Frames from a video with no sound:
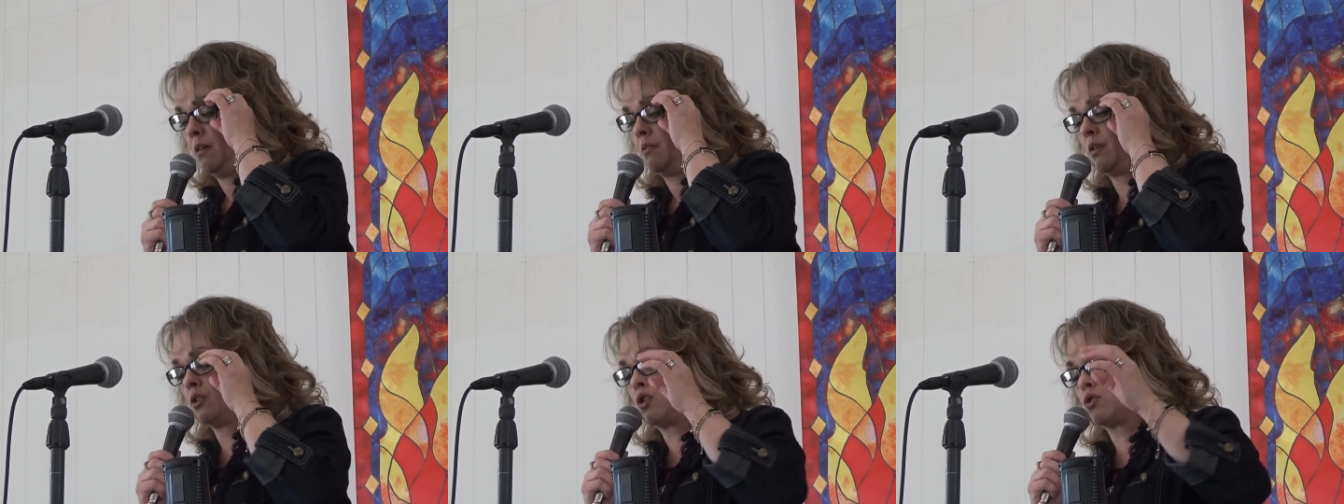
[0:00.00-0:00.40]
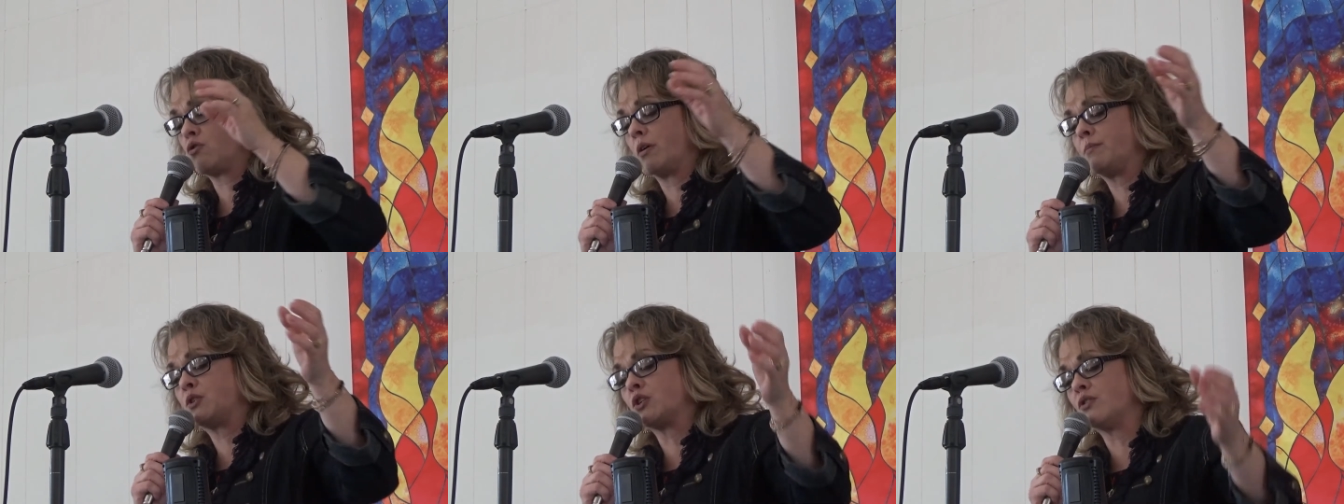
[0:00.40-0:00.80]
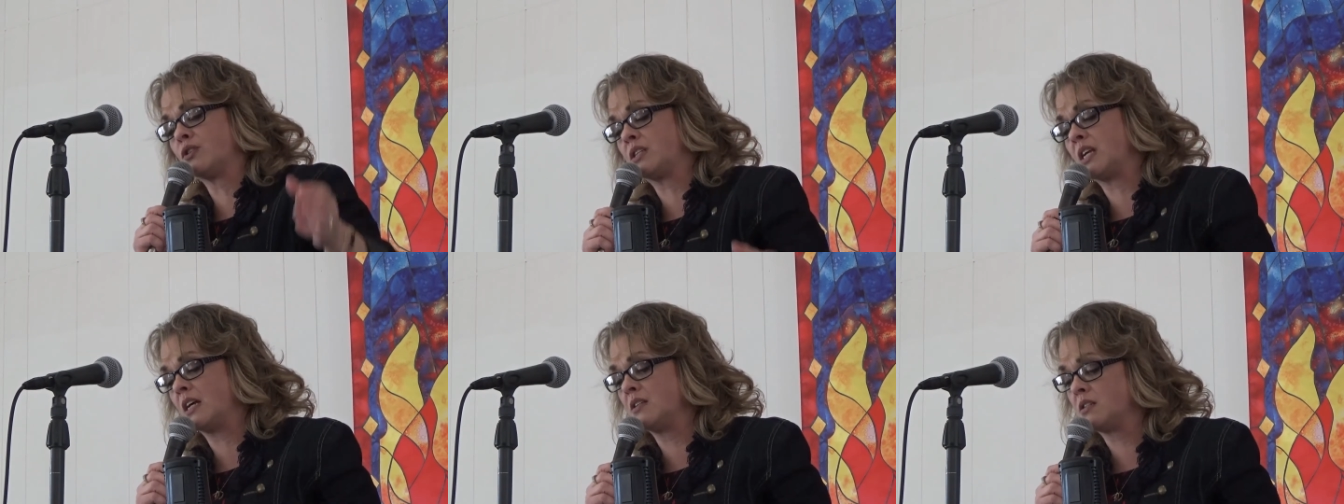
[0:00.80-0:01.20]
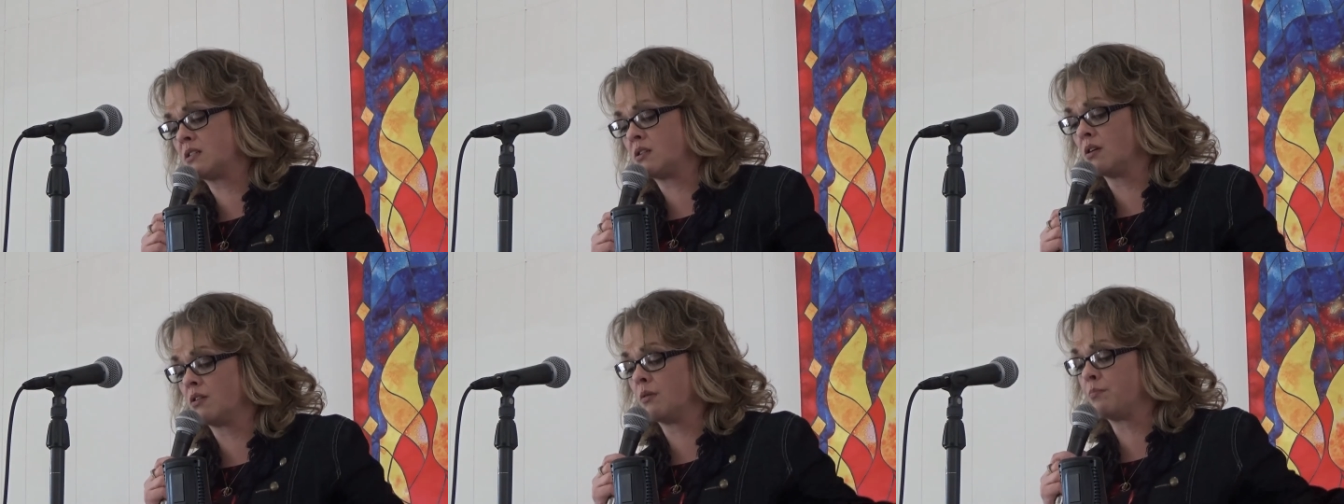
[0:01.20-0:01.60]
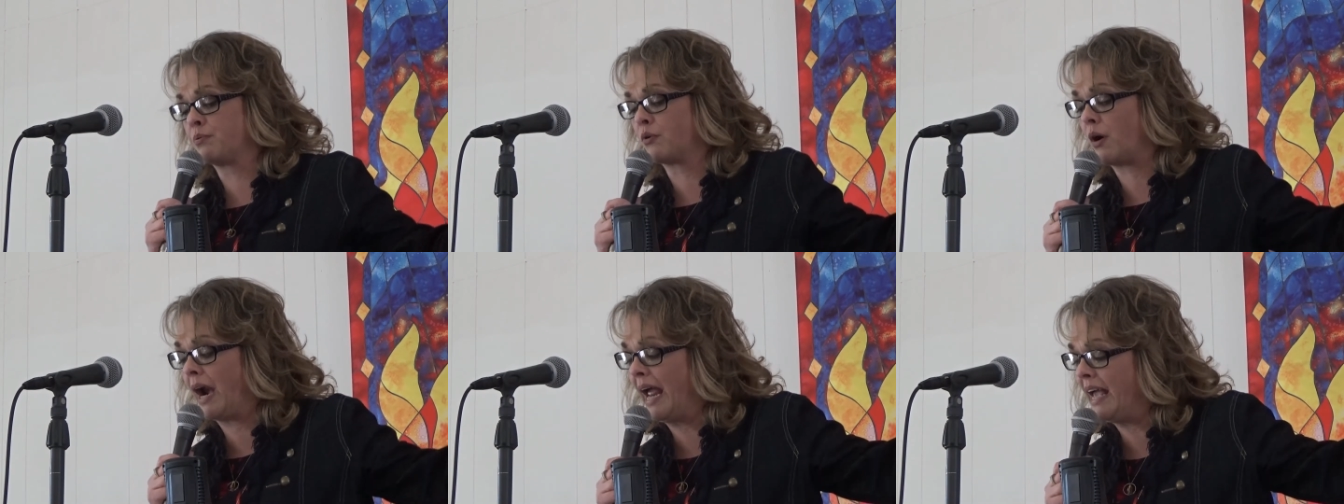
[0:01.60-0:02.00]
The scripture says, to the
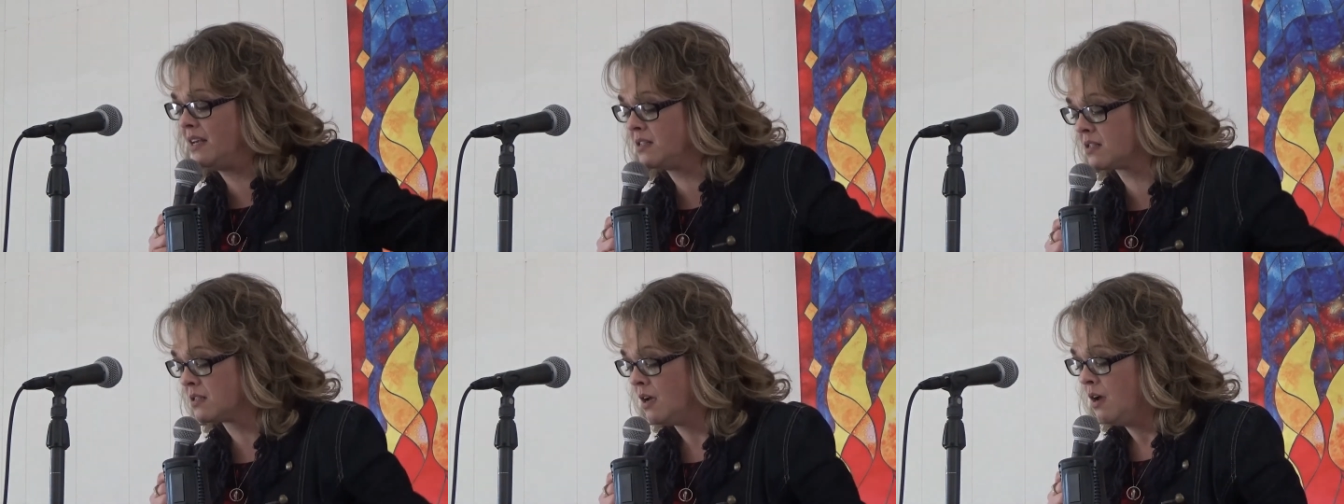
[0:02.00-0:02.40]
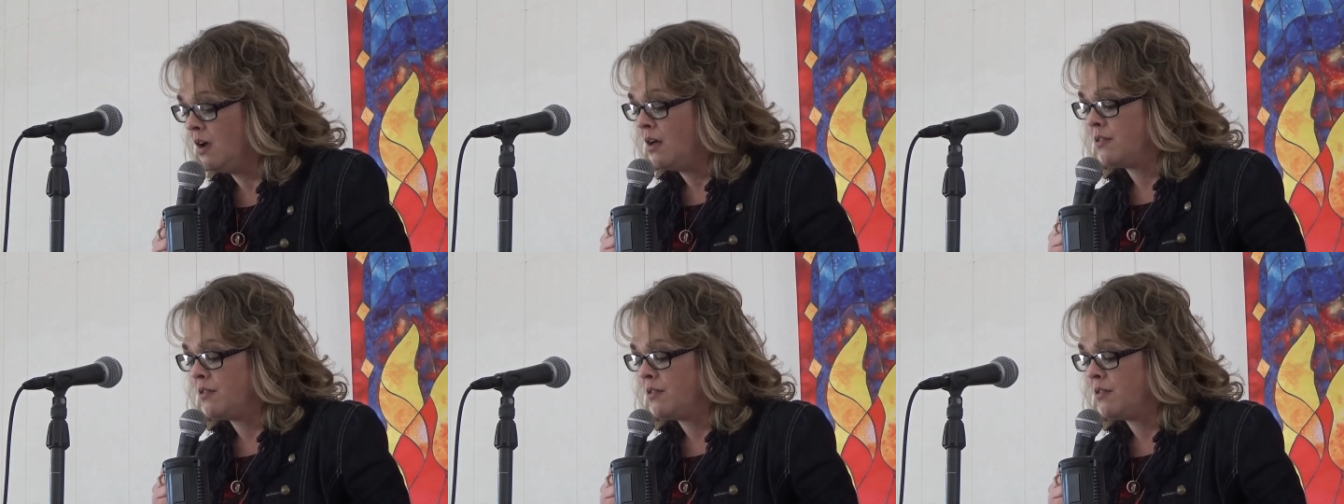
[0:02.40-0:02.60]
praise,